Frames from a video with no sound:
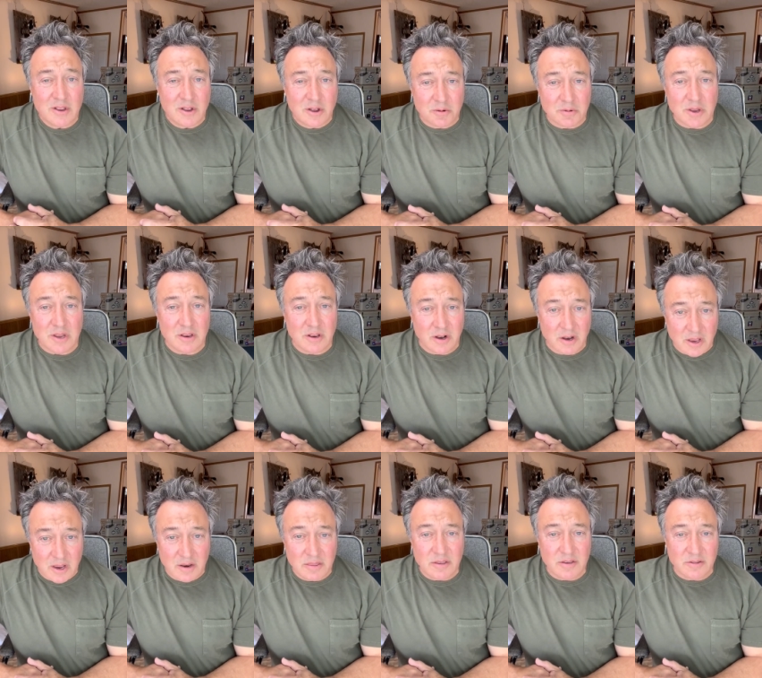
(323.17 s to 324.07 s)
Okay, a
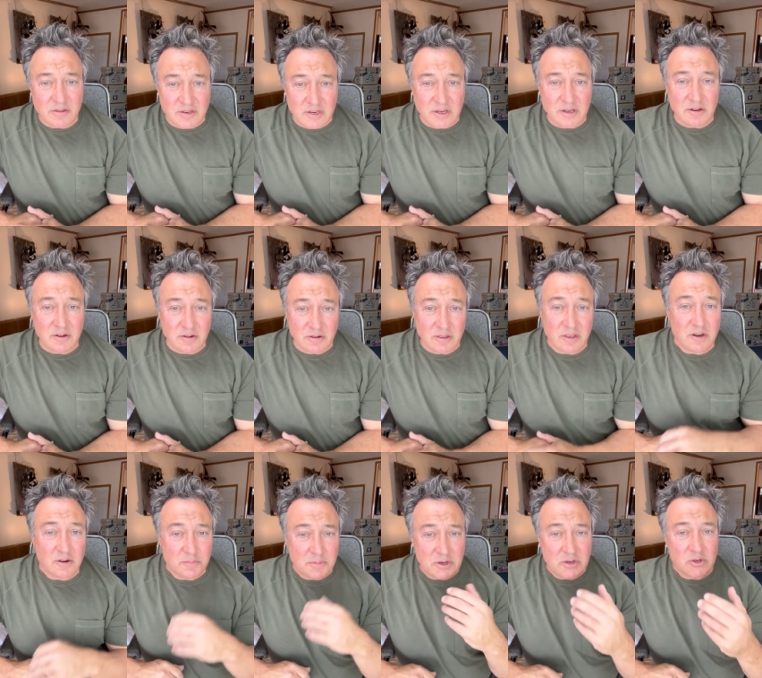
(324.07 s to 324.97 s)
lot of these deer that
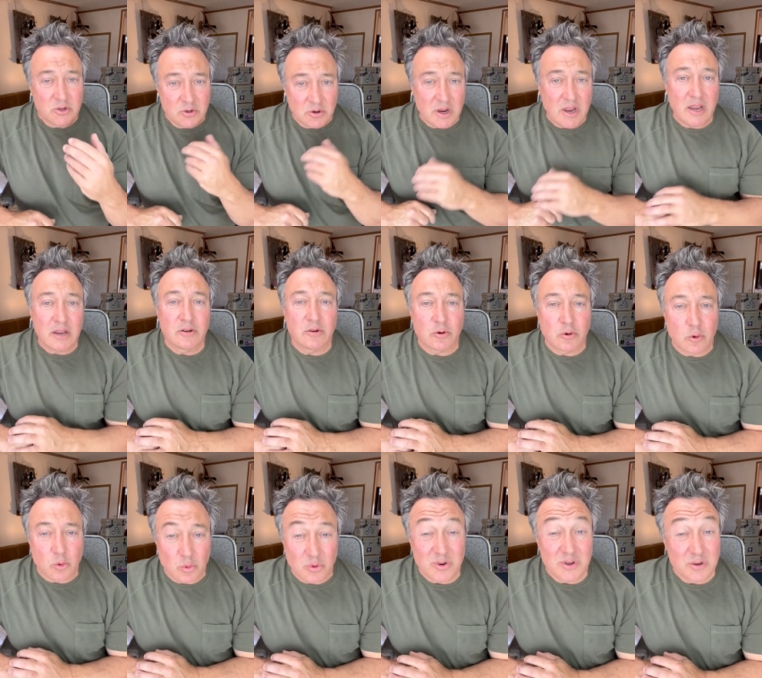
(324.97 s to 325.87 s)
are being tracked are
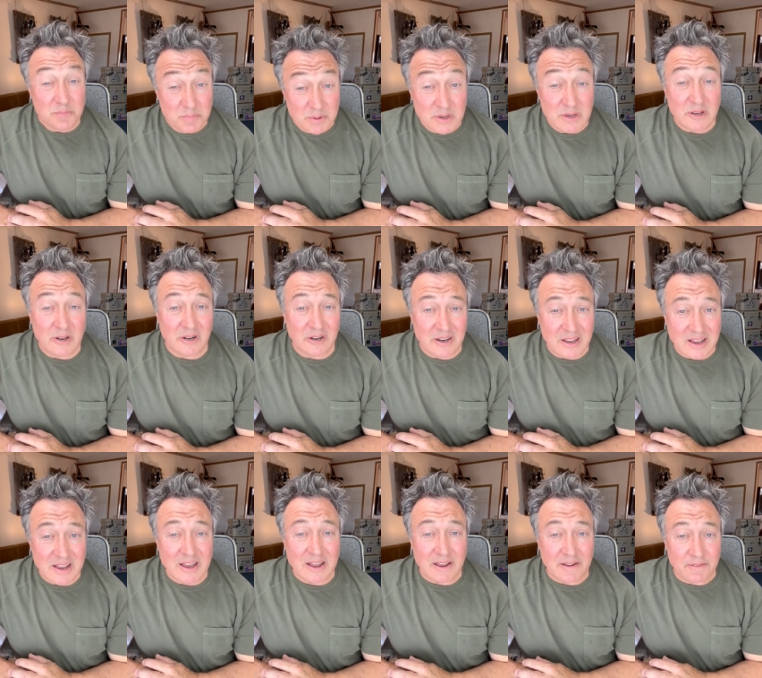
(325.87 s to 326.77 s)
going to be
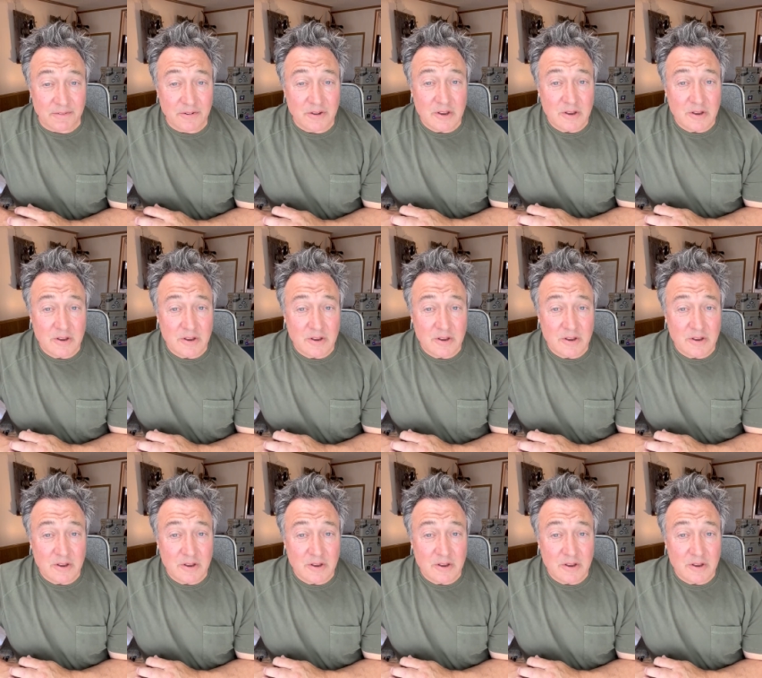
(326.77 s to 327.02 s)
alive.